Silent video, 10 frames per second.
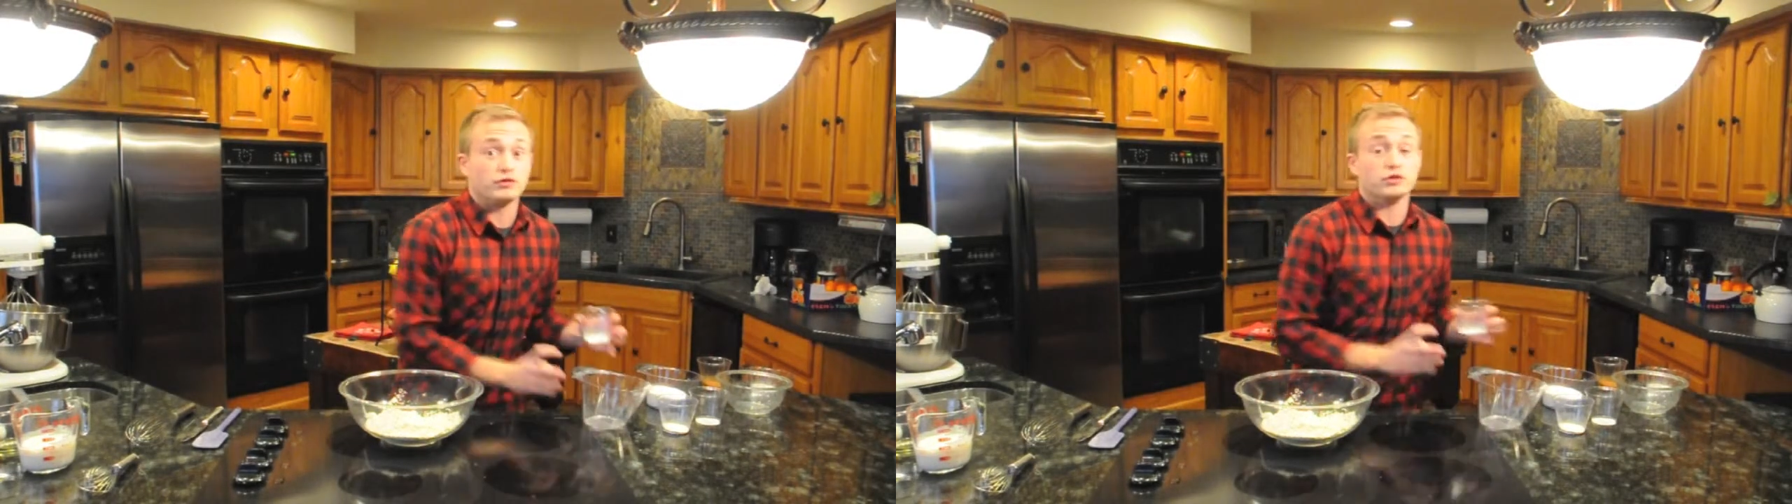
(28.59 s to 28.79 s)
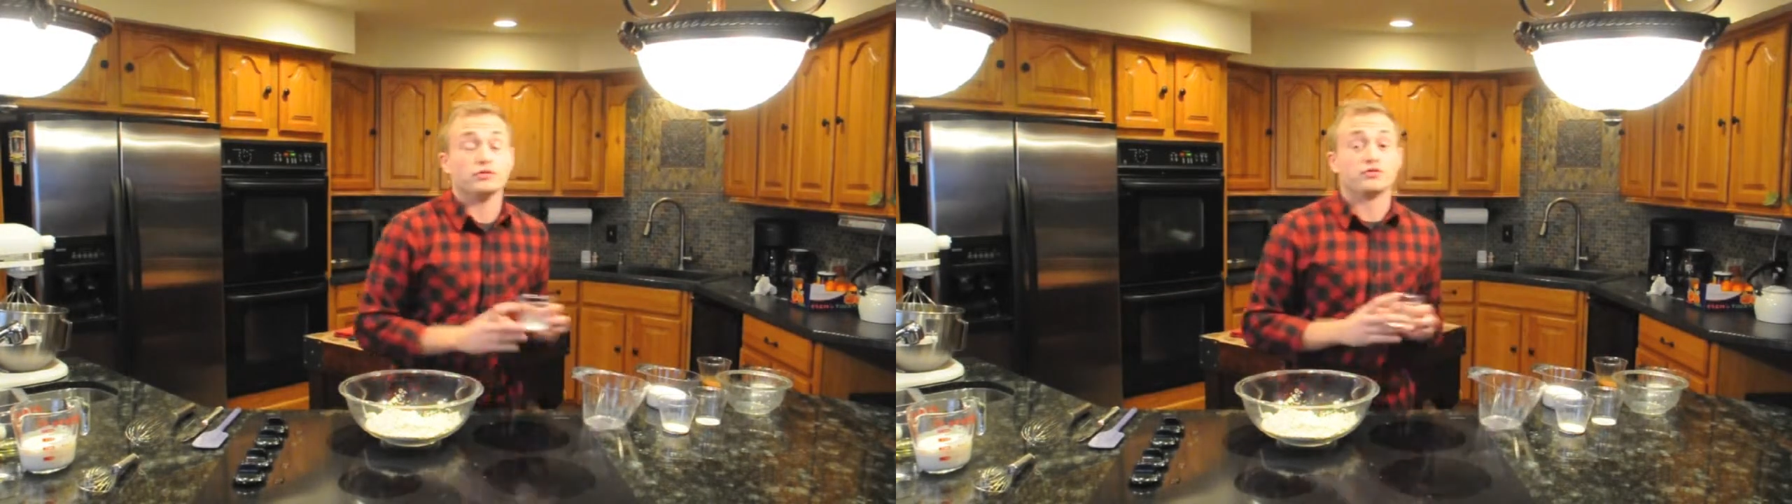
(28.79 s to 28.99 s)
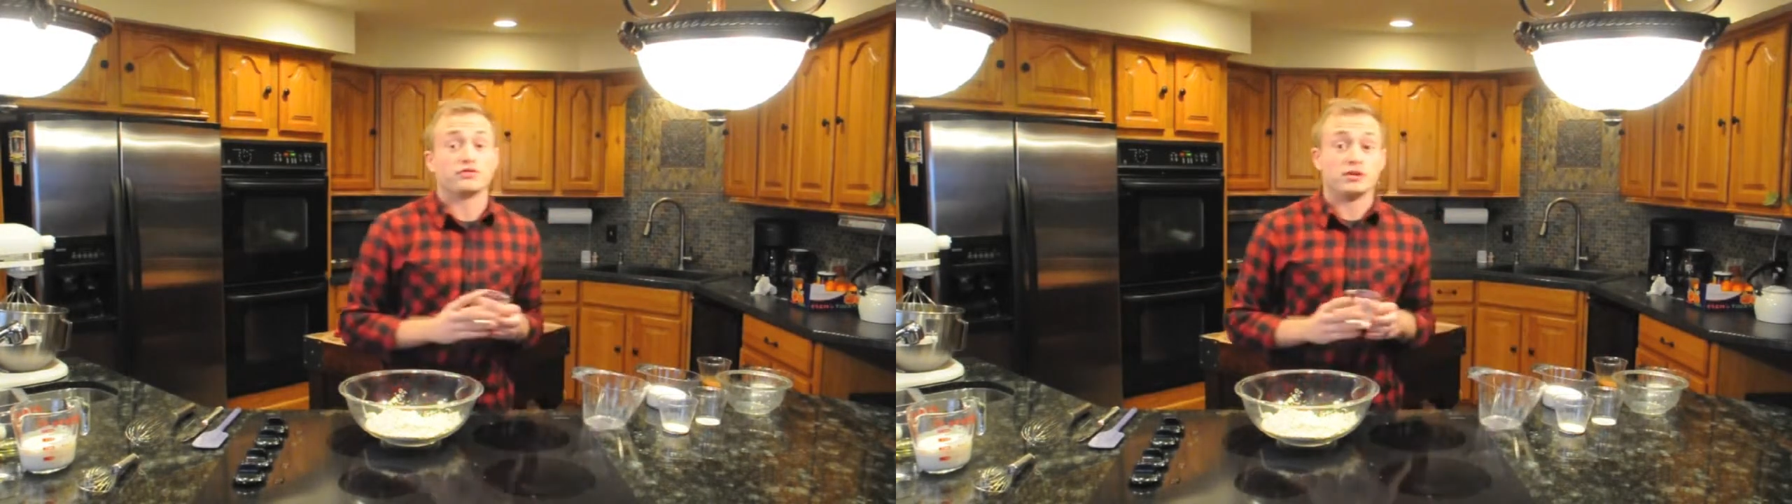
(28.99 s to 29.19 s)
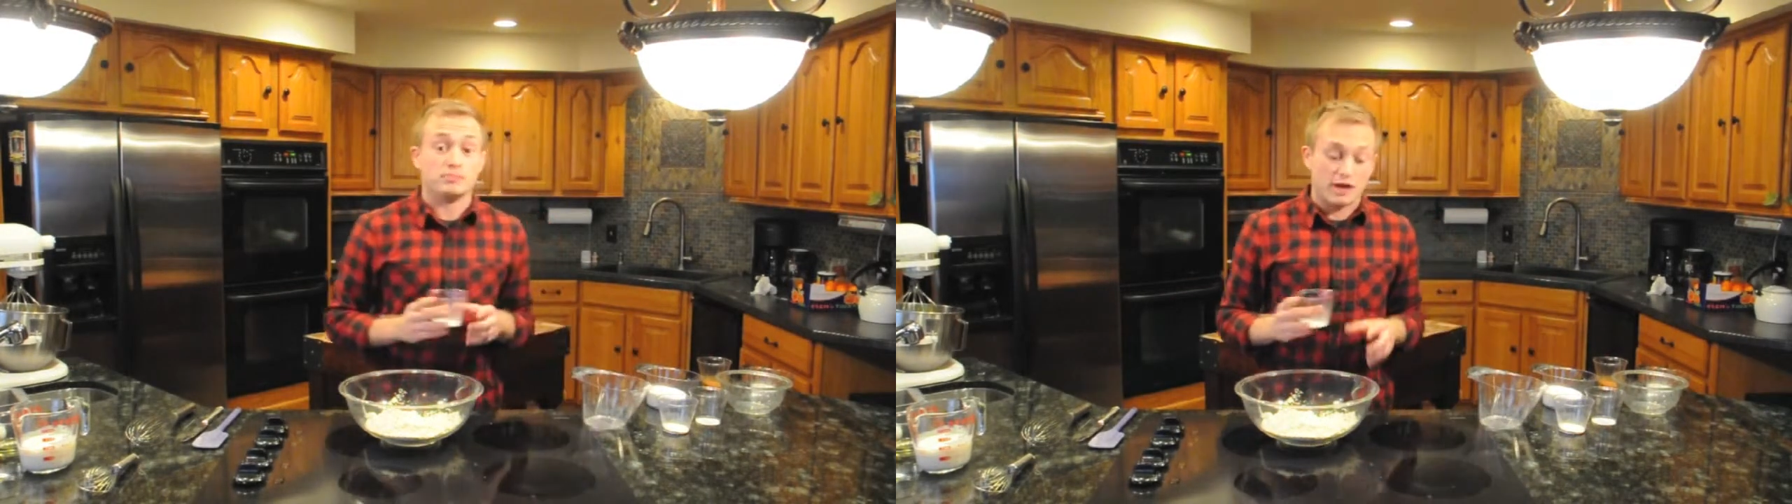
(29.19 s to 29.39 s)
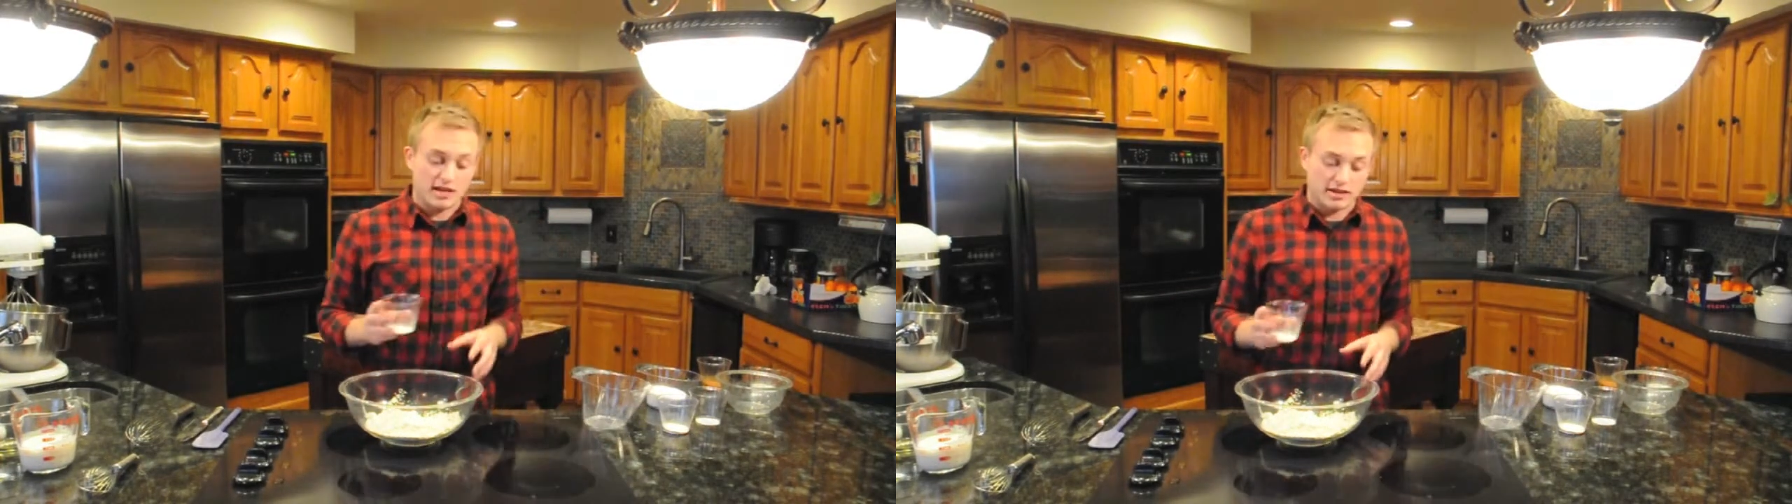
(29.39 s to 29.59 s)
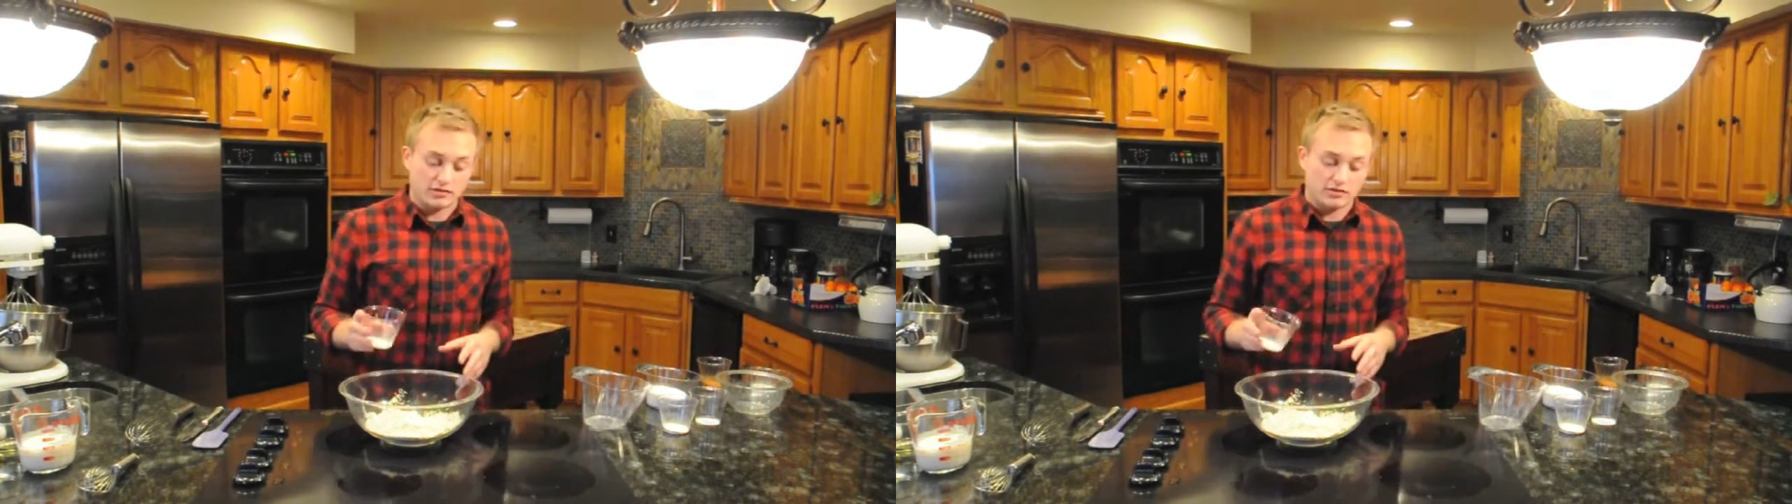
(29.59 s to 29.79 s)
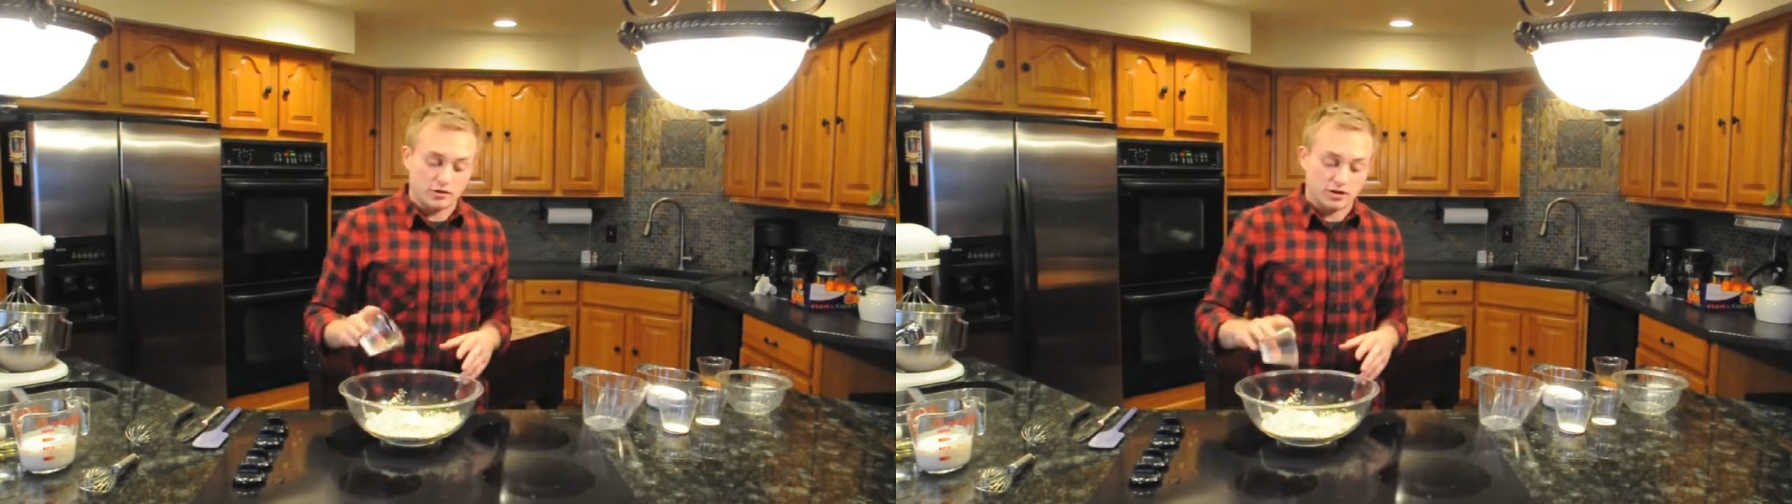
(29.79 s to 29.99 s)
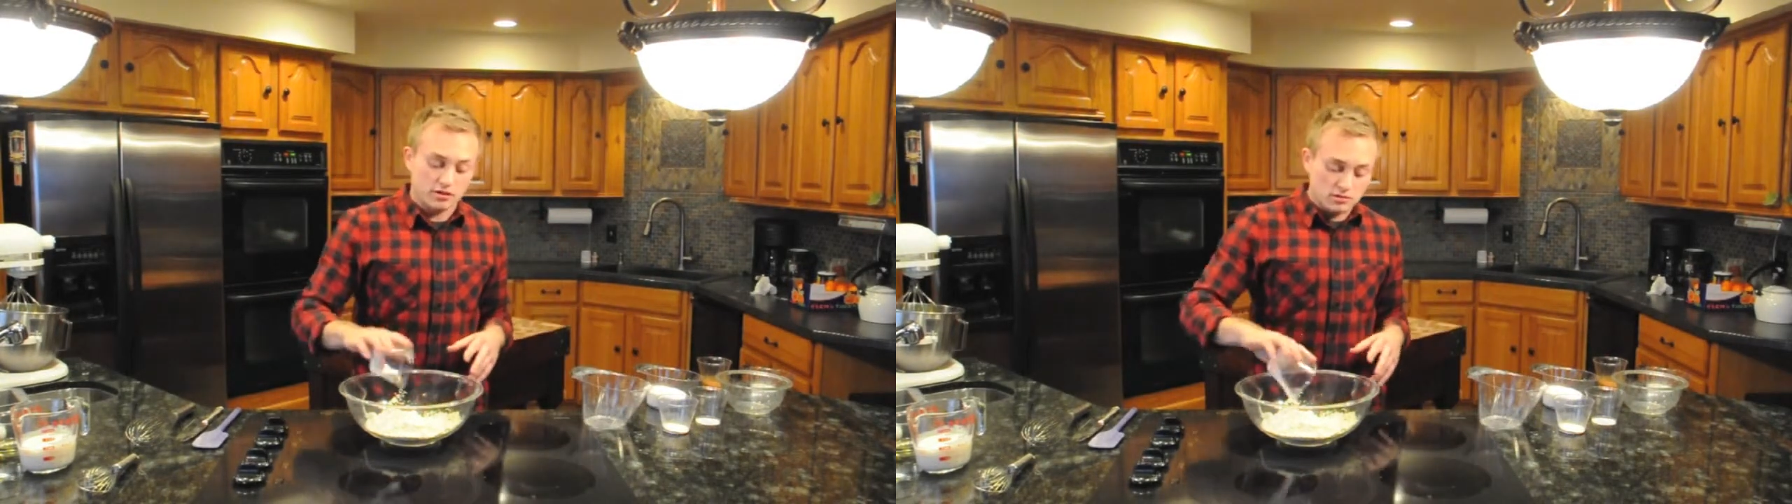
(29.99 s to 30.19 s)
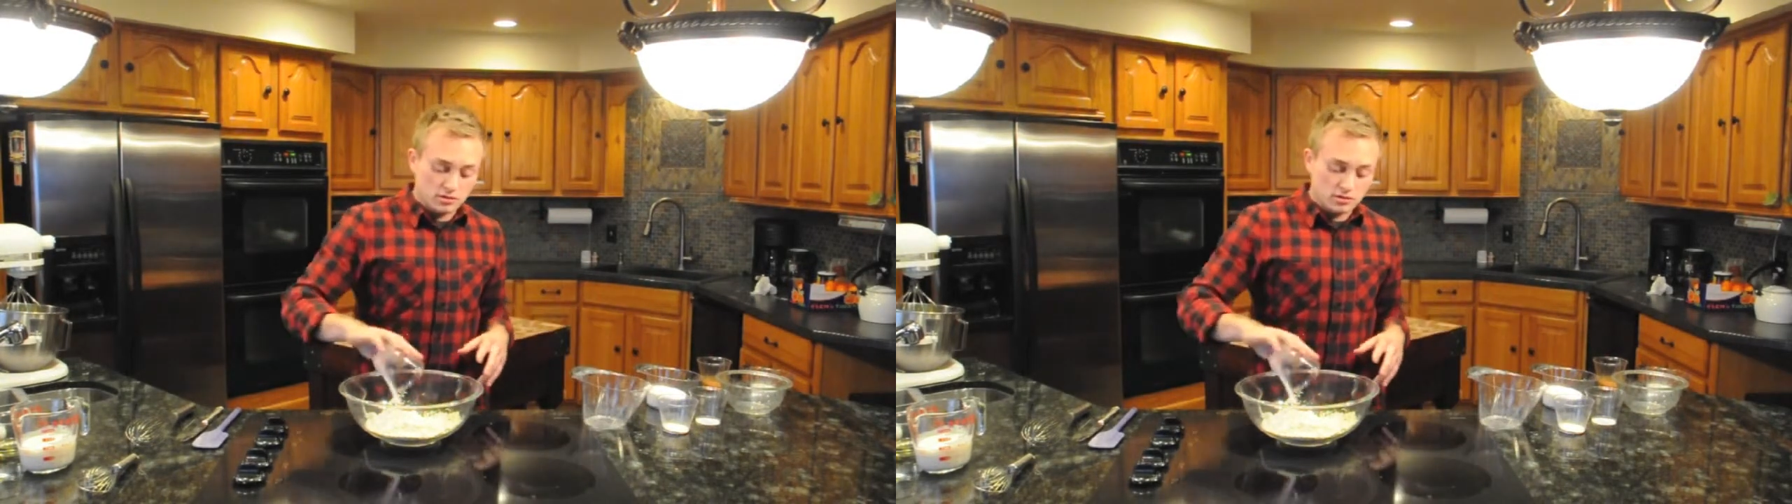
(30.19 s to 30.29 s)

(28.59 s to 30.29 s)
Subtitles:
gluten-free baking soda,